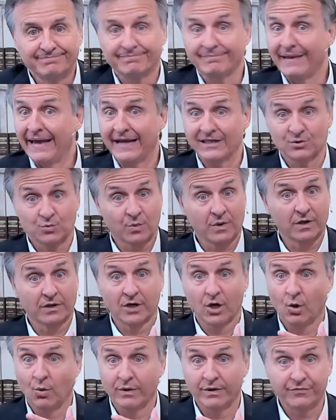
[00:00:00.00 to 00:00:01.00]
as we're
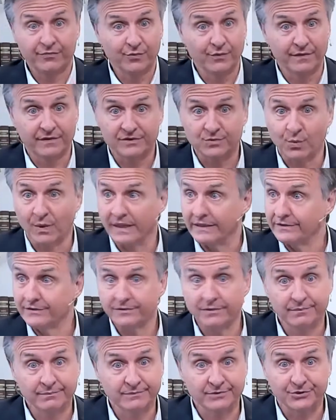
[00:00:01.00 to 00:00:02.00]
going through this, what,
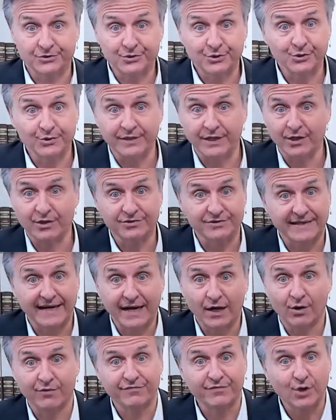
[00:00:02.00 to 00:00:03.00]
almost two years
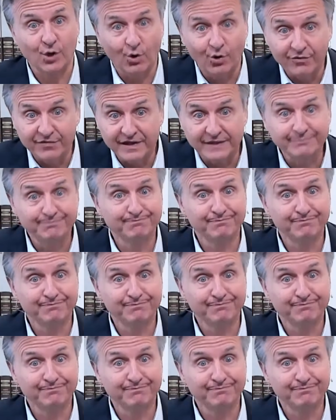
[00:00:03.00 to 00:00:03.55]
now of COVID,